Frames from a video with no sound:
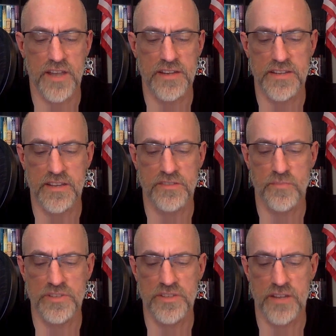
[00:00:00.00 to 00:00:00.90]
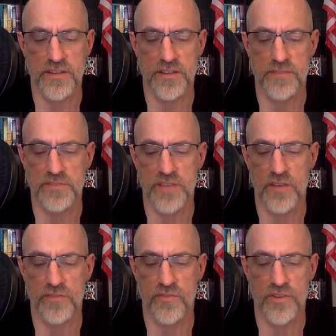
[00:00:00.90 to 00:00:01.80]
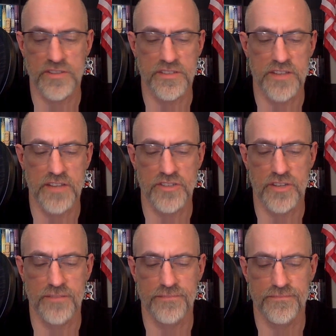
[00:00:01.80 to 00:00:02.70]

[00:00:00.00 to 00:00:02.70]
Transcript: ideas presented themselves for his attention.